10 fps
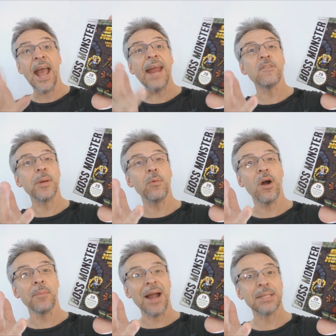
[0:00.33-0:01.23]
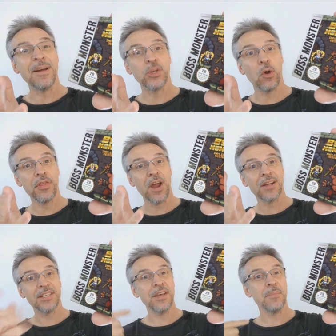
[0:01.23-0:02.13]
Hey everybody, welcome back to Magic
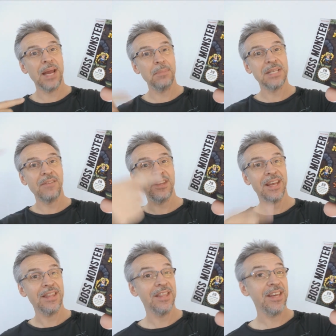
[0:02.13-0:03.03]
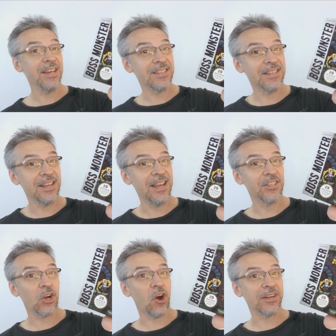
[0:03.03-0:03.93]
Orthodoxy. My name's David and this
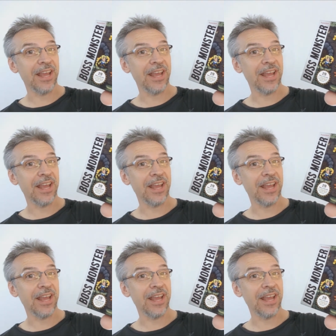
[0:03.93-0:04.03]
is a card